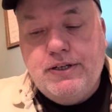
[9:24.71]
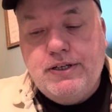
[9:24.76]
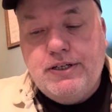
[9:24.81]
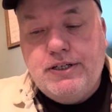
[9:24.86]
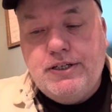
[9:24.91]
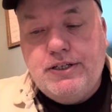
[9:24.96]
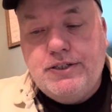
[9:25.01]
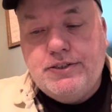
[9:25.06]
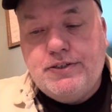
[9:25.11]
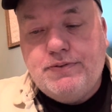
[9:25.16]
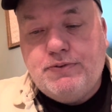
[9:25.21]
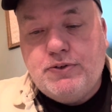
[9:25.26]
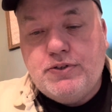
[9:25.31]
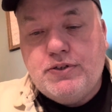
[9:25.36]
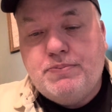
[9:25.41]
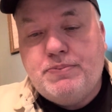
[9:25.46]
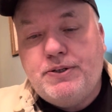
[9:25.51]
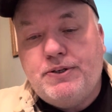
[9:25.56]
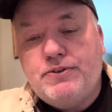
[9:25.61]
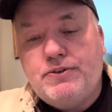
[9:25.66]
is the first
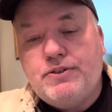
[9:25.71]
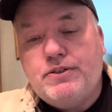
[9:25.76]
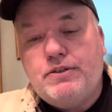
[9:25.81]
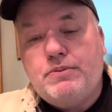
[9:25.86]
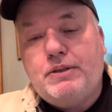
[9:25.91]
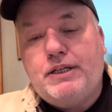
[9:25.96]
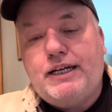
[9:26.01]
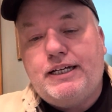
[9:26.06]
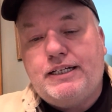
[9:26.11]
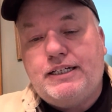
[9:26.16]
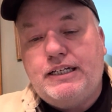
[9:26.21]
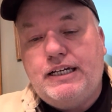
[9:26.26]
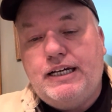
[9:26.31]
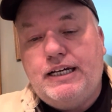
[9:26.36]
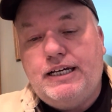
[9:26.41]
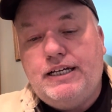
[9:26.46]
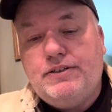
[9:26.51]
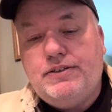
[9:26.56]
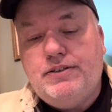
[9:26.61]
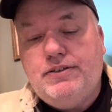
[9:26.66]
appearance of the Black
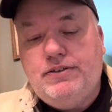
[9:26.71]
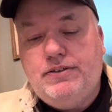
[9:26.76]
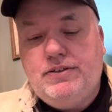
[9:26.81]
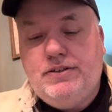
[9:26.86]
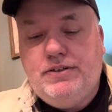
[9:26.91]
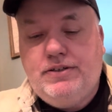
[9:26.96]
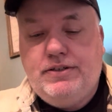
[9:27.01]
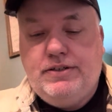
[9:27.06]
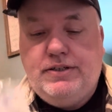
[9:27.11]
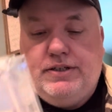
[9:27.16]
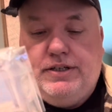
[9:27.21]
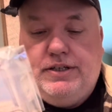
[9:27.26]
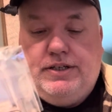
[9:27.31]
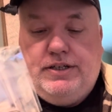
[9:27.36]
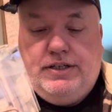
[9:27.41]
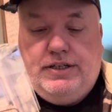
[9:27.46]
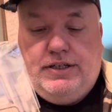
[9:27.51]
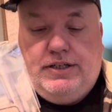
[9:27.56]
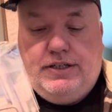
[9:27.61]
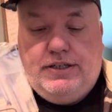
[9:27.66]
Cat.
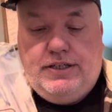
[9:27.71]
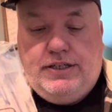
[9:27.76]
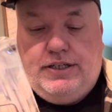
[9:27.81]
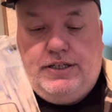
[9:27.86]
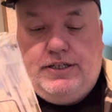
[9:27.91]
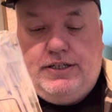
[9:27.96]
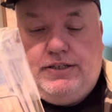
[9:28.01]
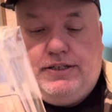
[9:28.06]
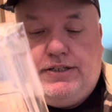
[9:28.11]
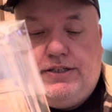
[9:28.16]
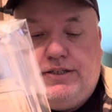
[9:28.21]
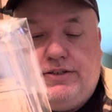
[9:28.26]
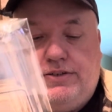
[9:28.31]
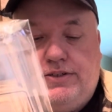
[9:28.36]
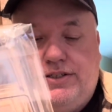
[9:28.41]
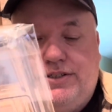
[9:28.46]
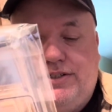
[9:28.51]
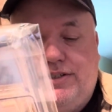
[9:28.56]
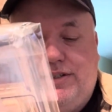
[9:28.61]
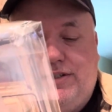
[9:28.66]
And
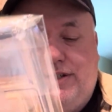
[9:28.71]
this